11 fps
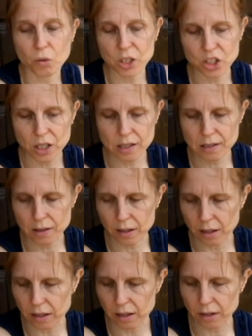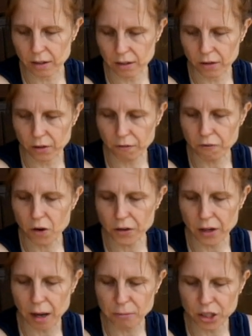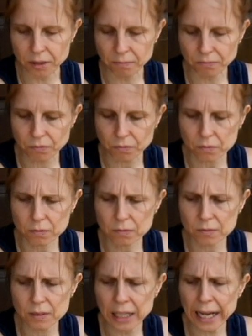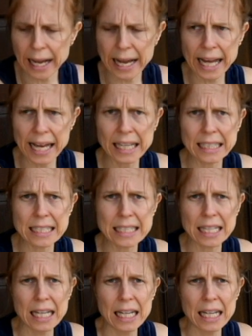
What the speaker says: which is the fourth option. And